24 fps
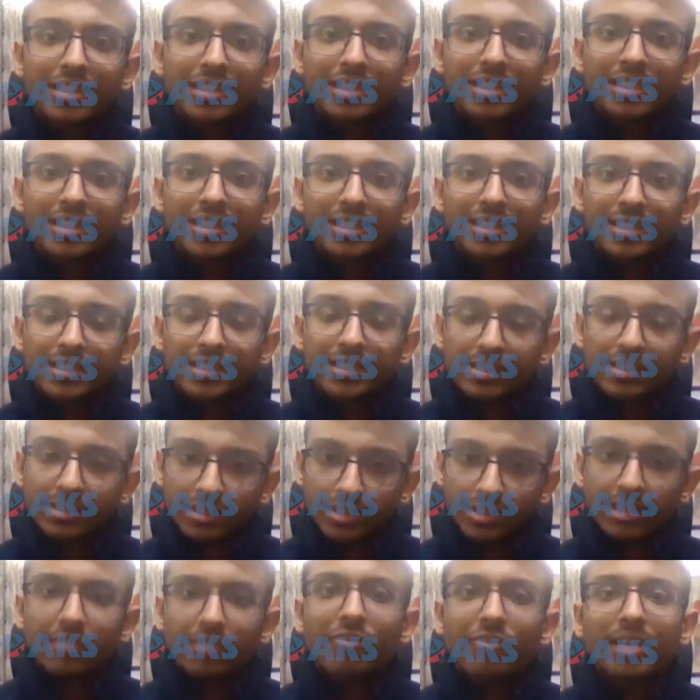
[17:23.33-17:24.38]
sir,
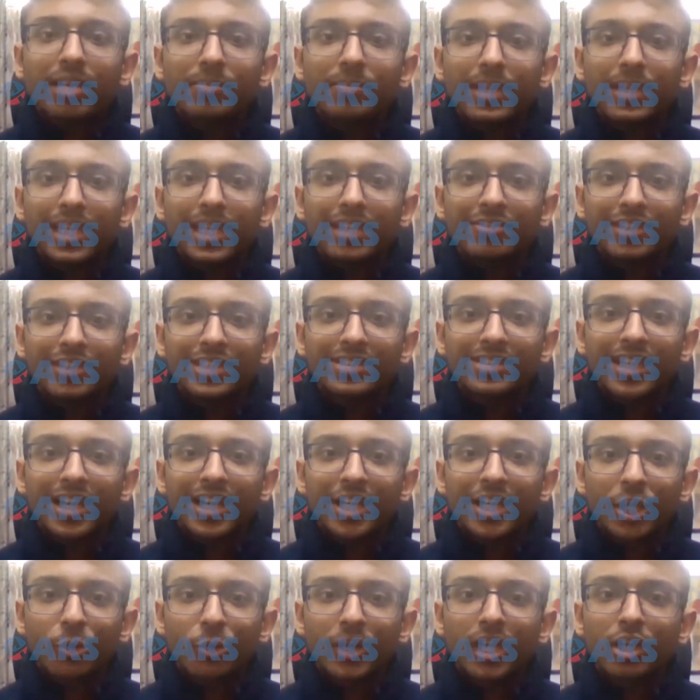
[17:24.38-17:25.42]
one belief is
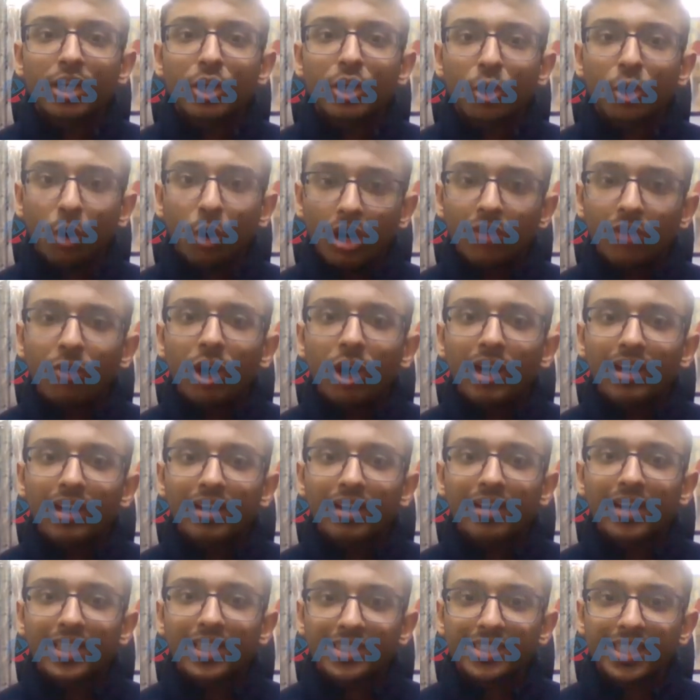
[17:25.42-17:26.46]
that during Cold War,
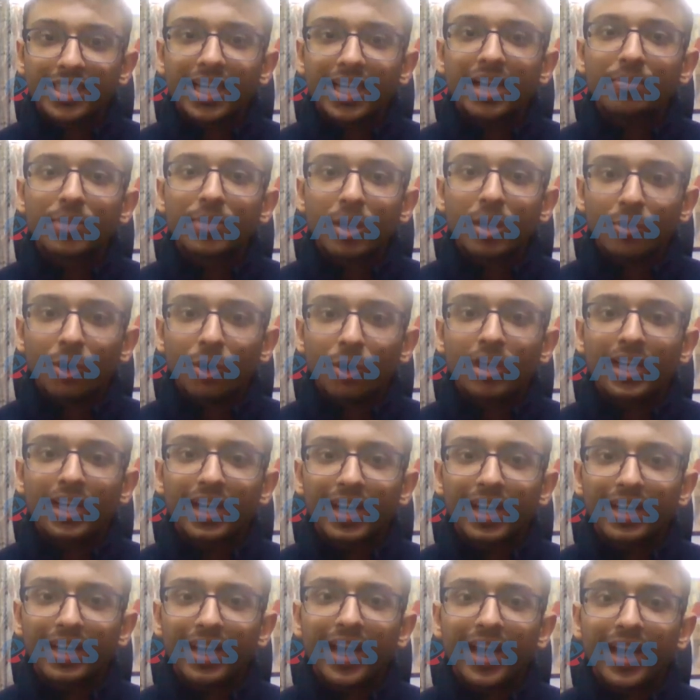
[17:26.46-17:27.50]
Russia
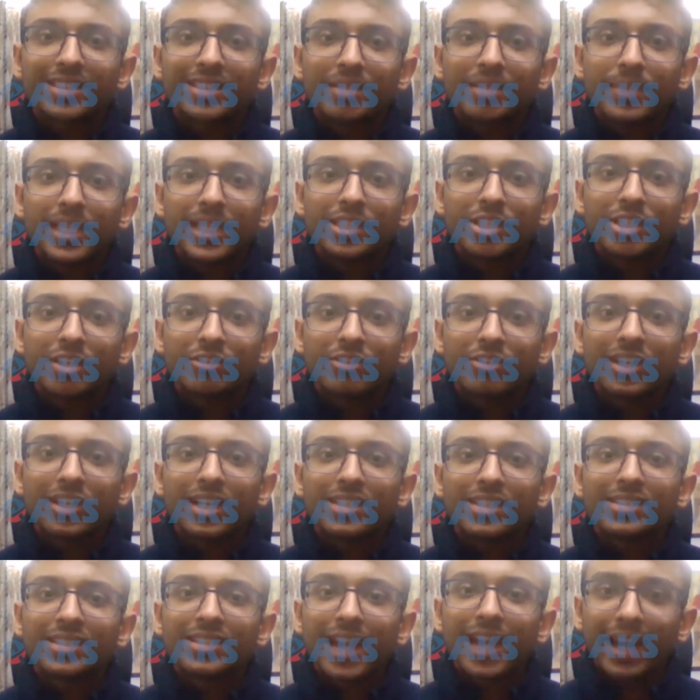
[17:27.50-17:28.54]
promoted it as a means of
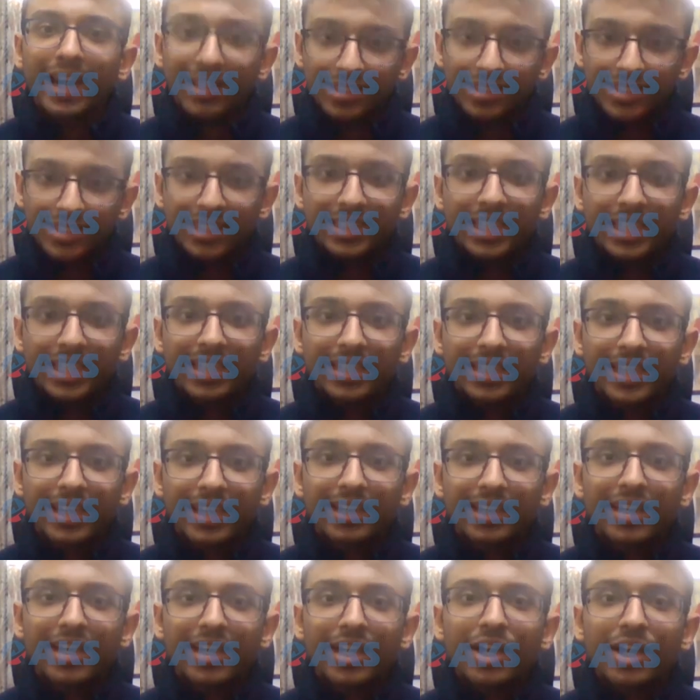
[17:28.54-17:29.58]
strategy
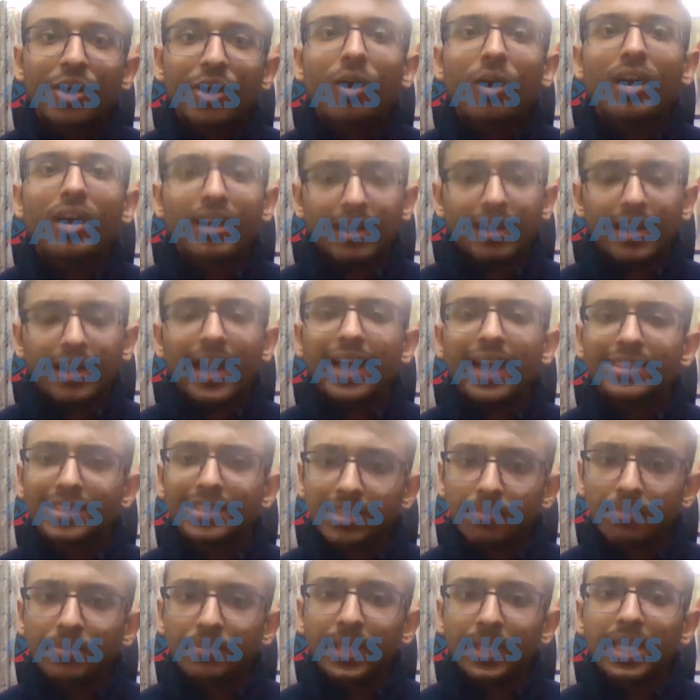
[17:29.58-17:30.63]
thinking or
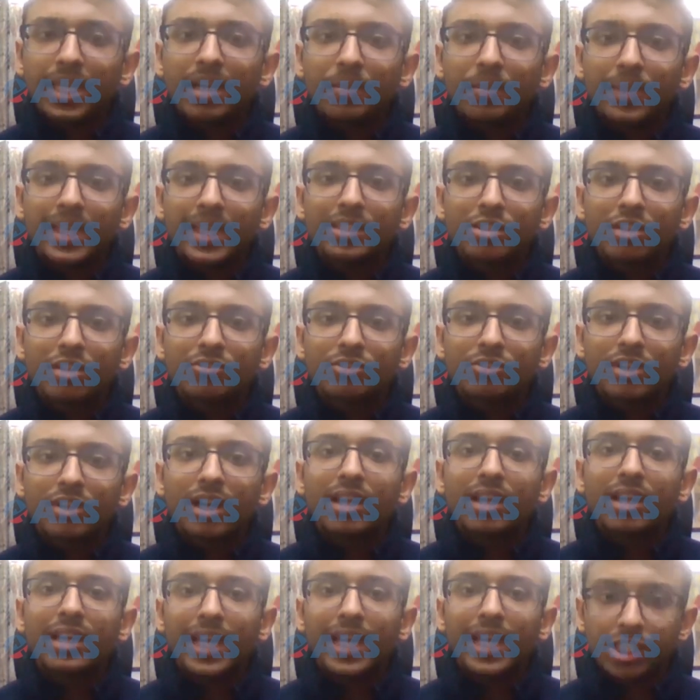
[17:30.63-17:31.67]
as simply a means of
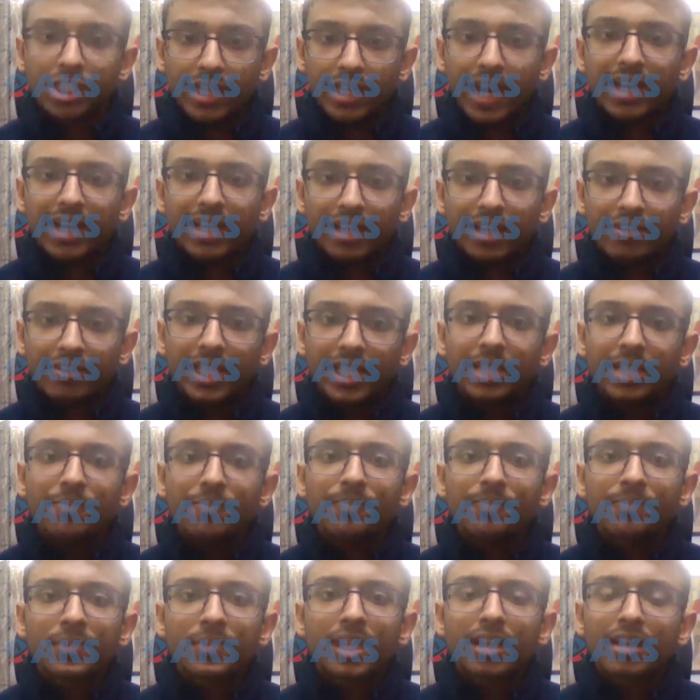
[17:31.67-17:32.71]
a leisure
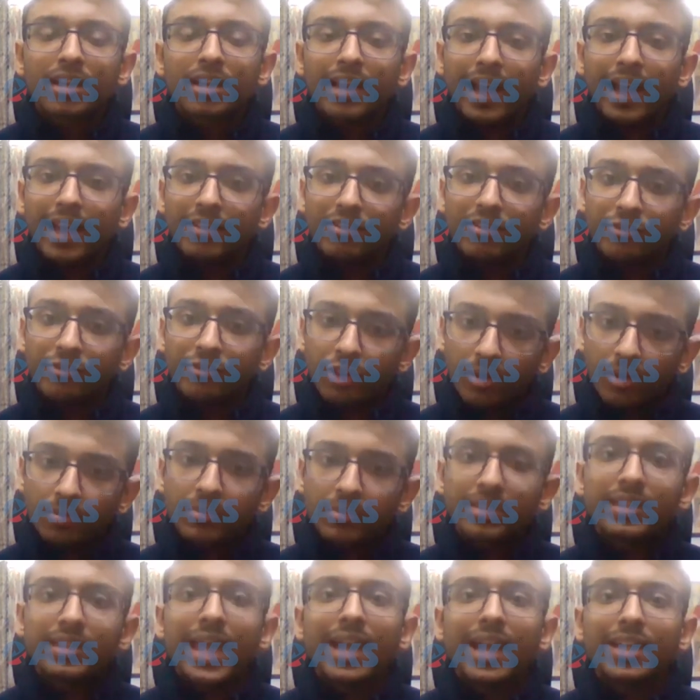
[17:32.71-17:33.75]
activity. And
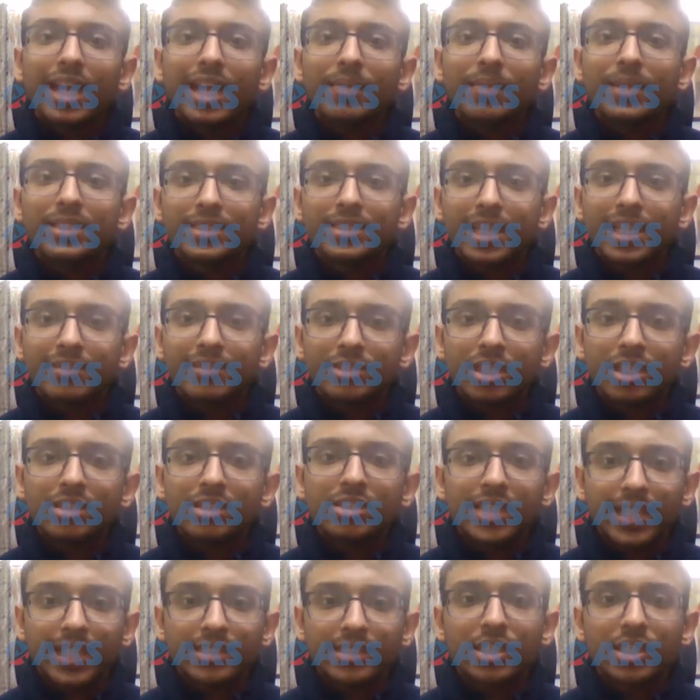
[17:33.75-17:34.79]
from that time itself,
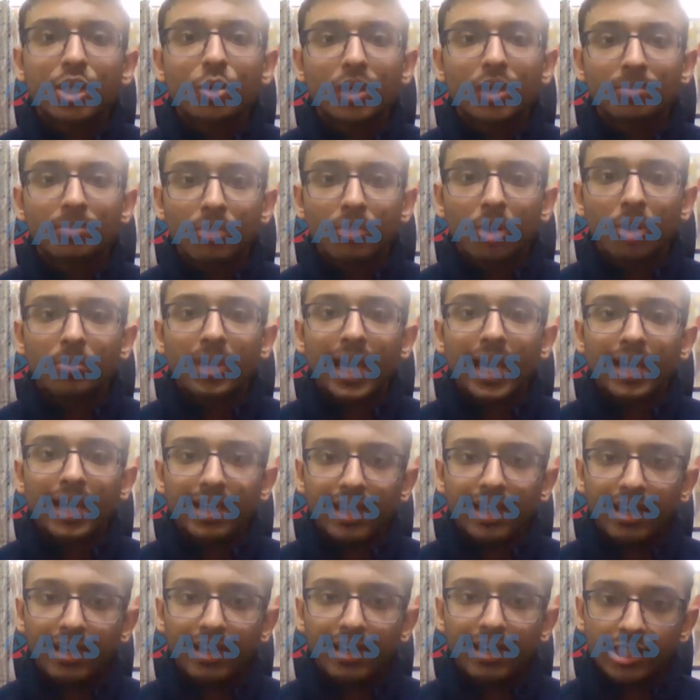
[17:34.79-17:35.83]
sir, chess grew in
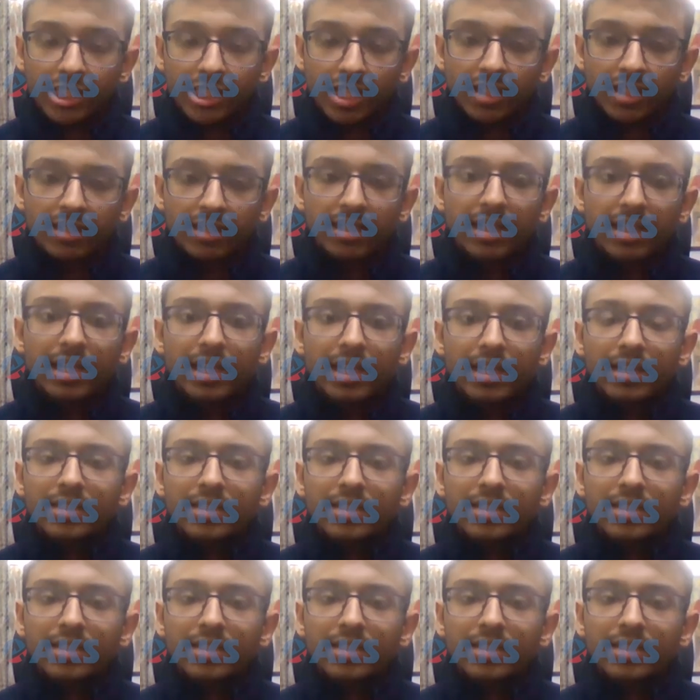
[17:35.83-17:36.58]
popularity in Russia.